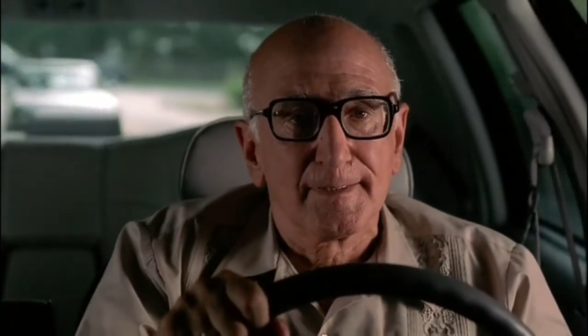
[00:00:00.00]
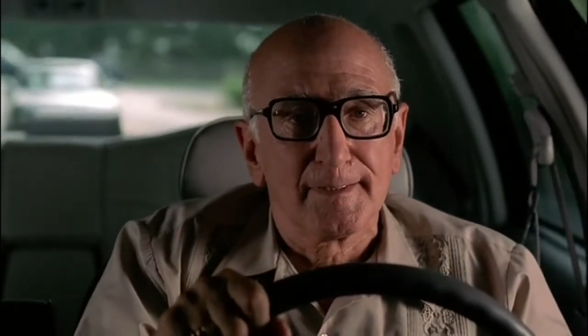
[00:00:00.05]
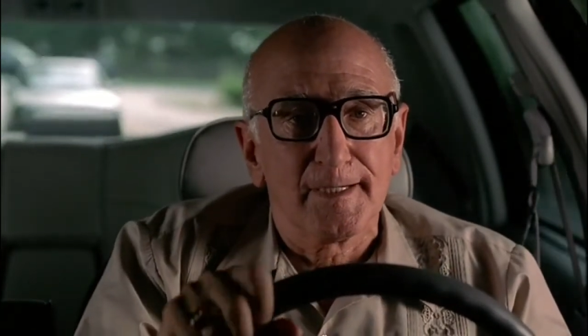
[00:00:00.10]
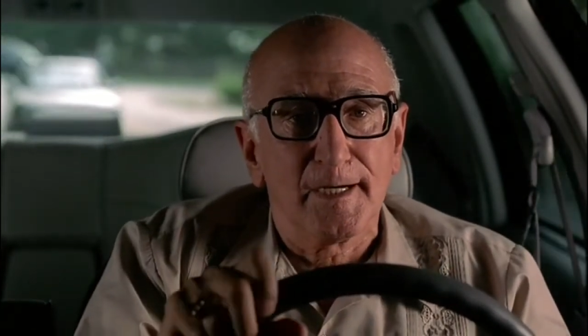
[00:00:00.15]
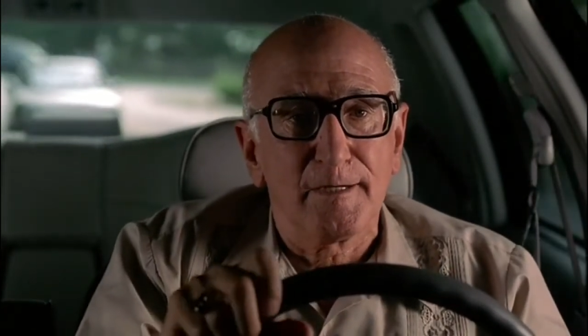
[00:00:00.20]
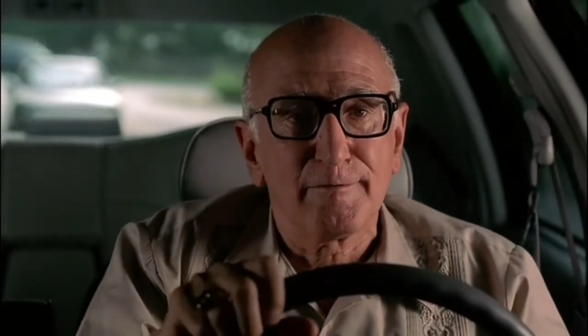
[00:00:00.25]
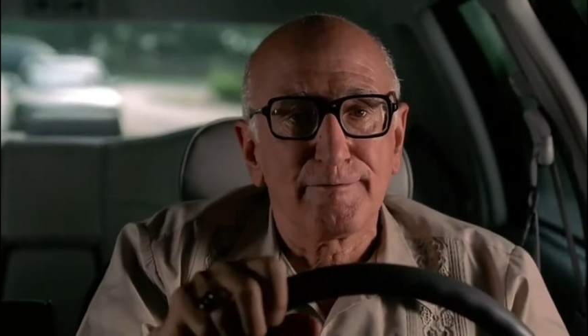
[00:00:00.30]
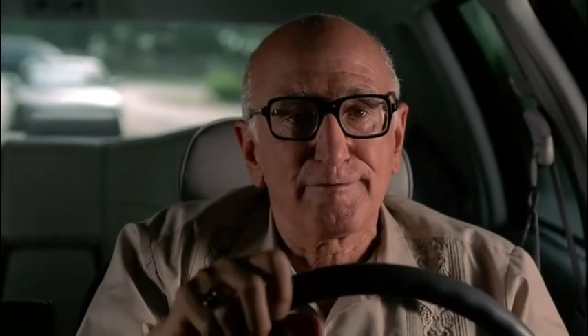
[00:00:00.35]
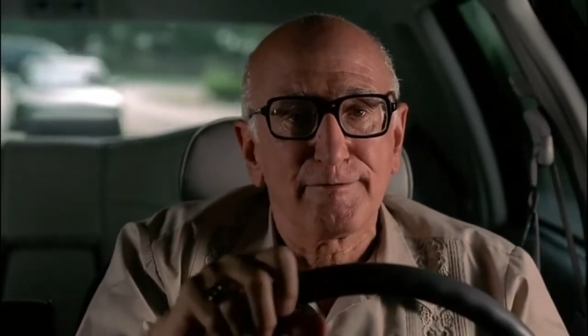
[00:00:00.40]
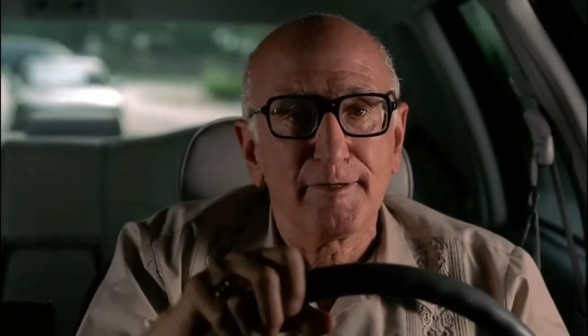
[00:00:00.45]

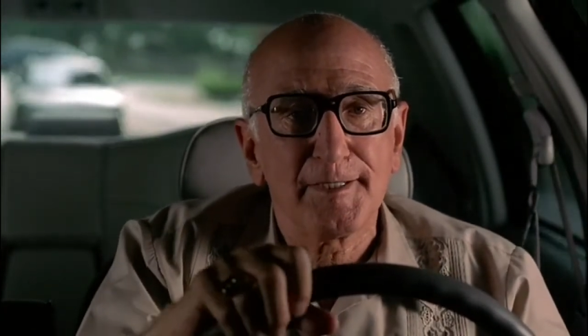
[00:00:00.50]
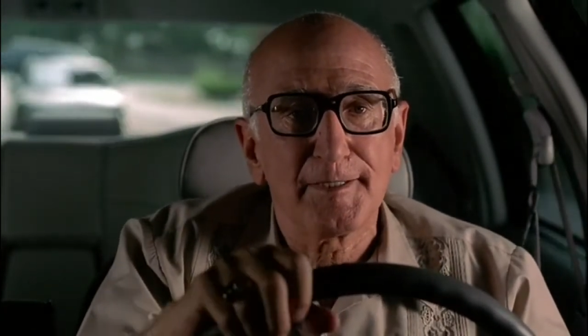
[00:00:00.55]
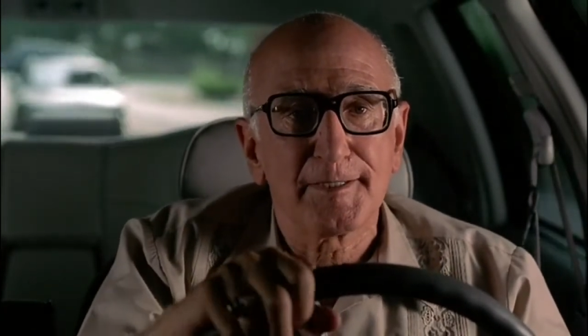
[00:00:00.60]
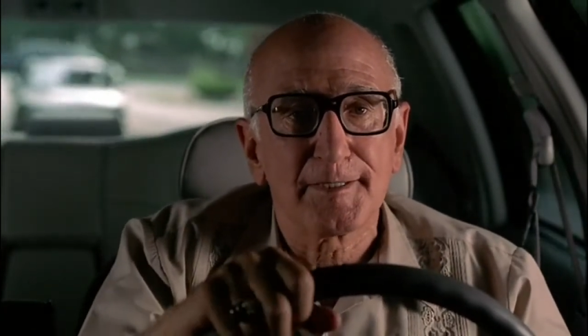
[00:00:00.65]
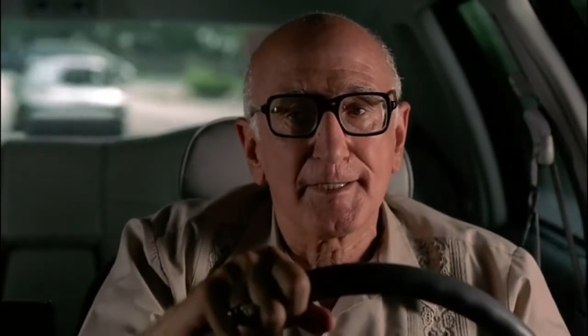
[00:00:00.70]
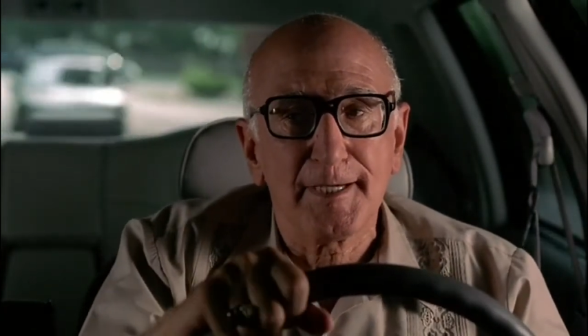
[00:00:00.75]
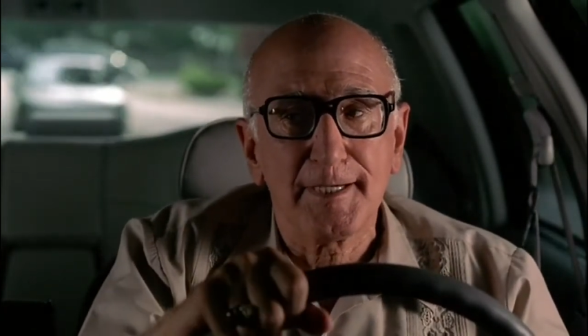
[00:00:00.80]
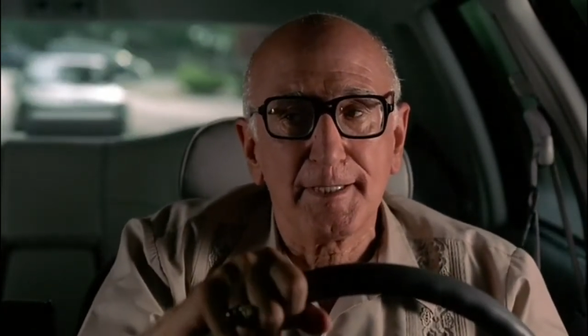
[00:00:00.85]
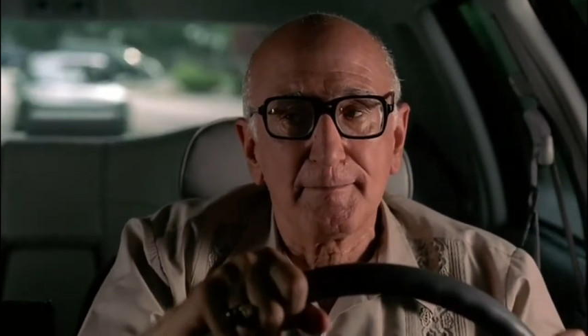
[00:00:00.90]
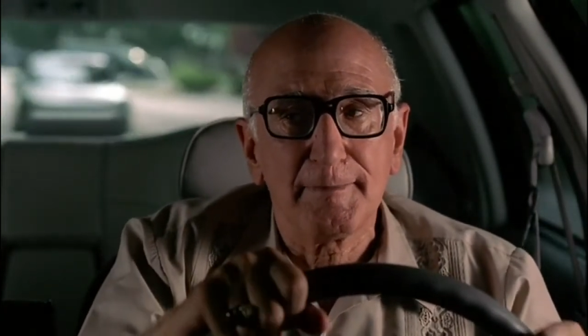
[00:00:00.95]
Our friends
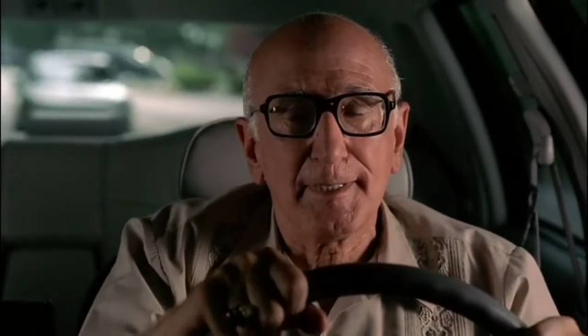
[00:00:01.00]
say to